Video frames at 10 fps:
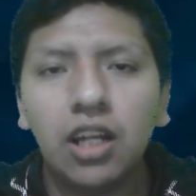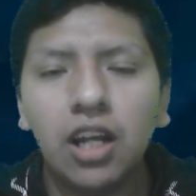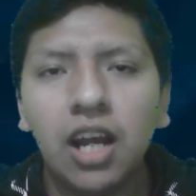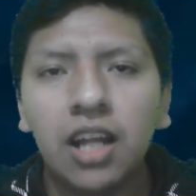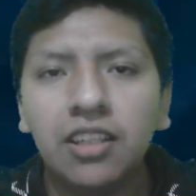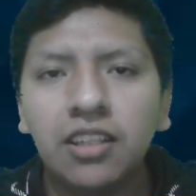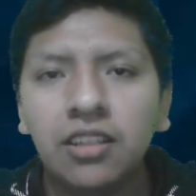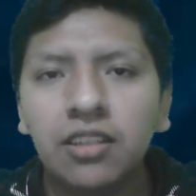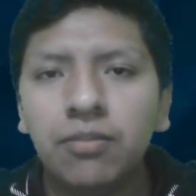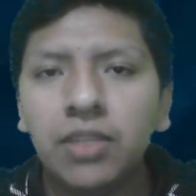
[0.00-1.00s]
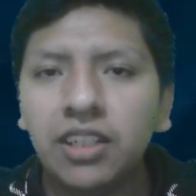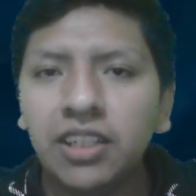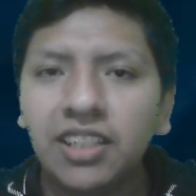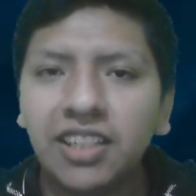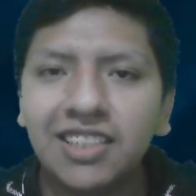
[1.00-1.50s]
at the very
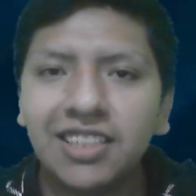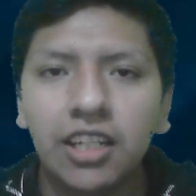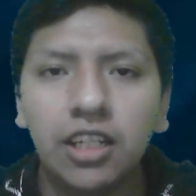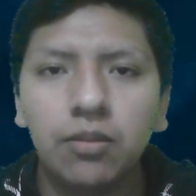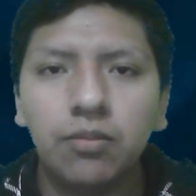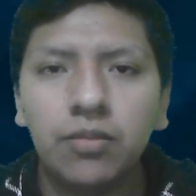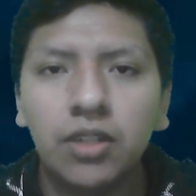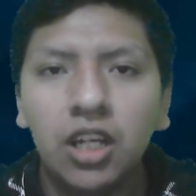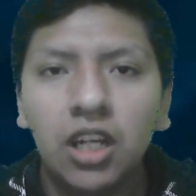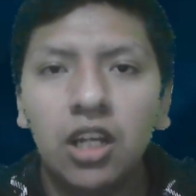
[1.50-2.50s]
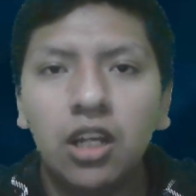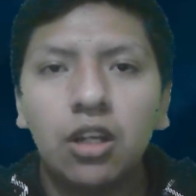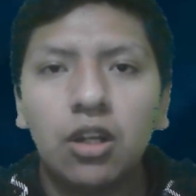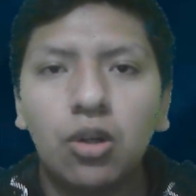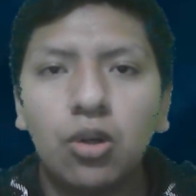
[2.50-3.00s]
next time.
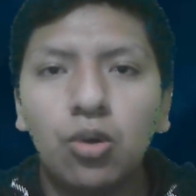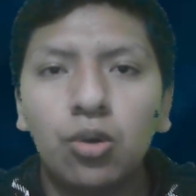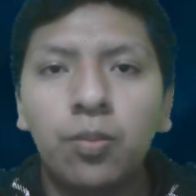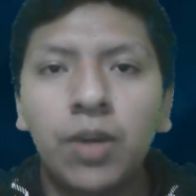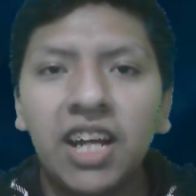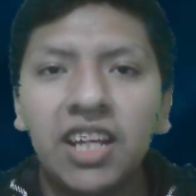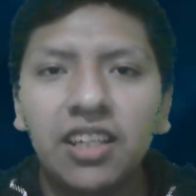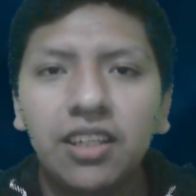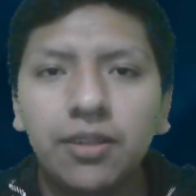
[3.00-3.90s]
Goodbye.